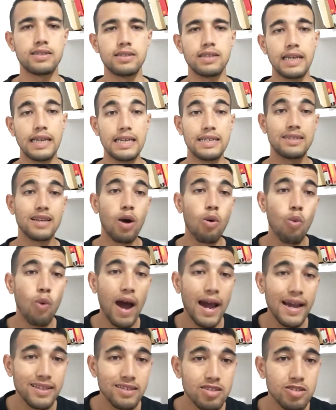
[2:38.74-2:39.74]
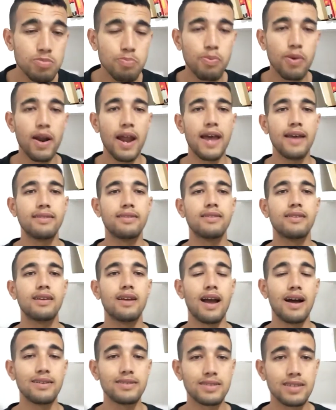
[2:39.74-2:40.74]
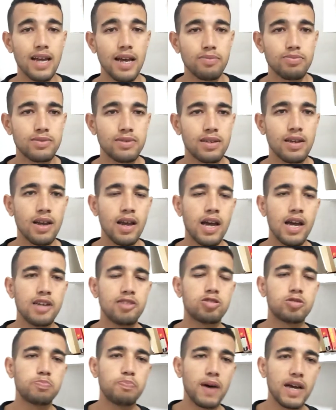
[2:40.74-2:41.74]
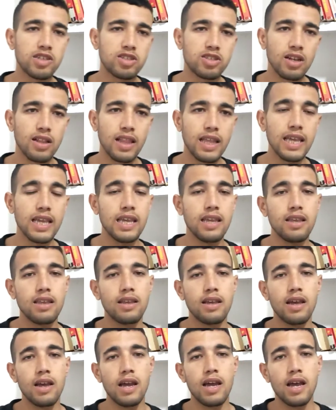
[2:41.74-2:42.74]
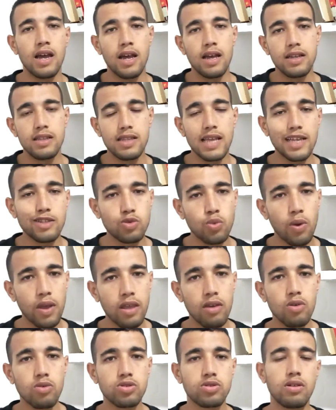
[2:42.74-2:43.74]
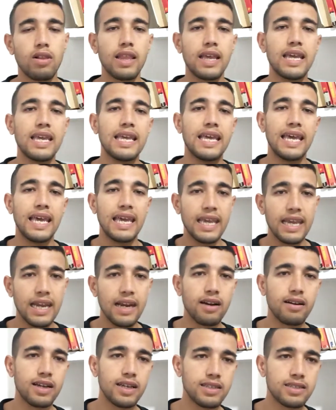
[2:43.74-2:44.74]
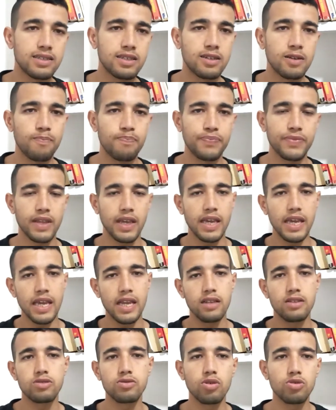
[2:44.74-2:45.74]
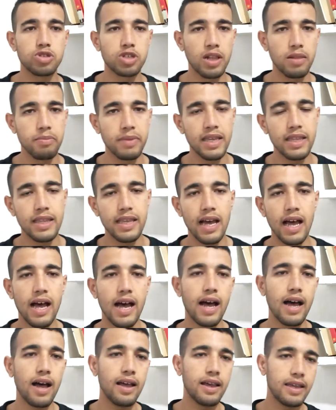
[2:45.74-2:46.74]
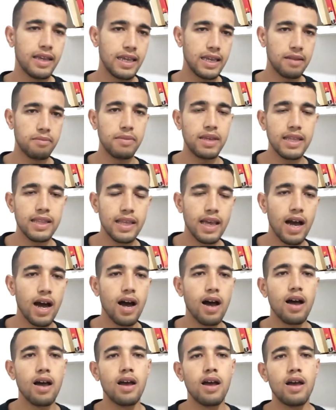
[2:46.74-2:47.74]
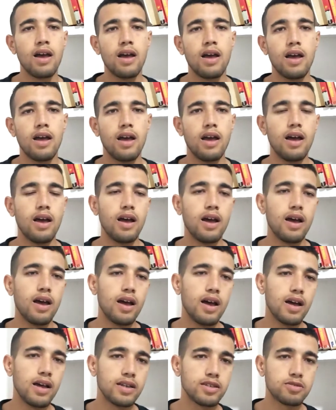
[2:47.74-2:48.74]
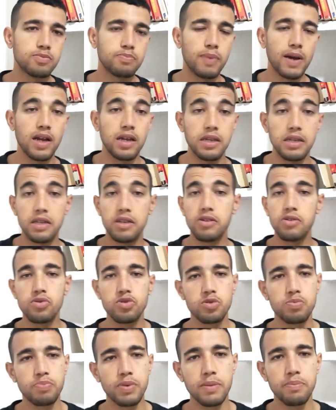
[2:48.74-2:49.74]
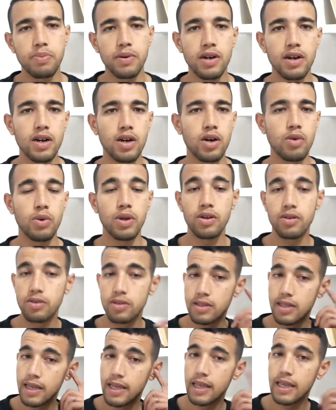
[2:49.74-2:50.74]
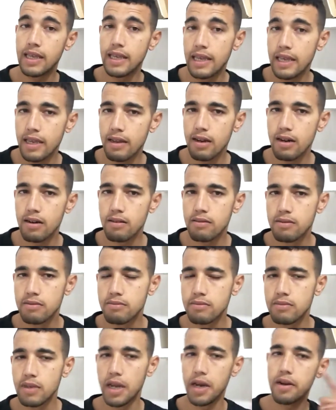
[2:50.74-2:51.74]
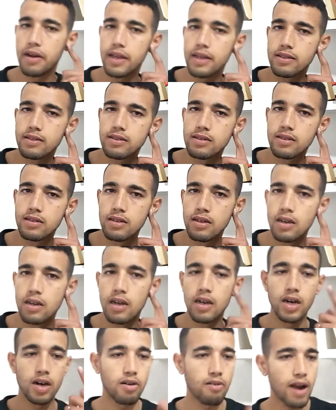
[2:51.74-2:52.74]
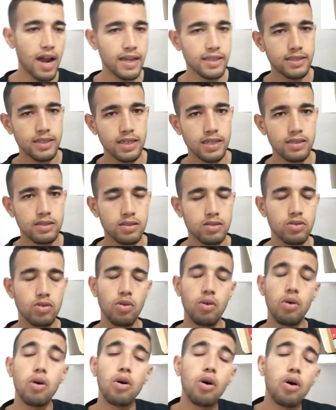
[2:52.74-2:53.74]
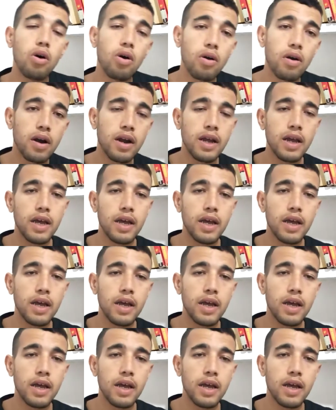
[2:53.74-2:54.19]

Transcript: is a widespread concept, especially that we usually hear it in social media, in media, in newspaper. We could hear it, write it, or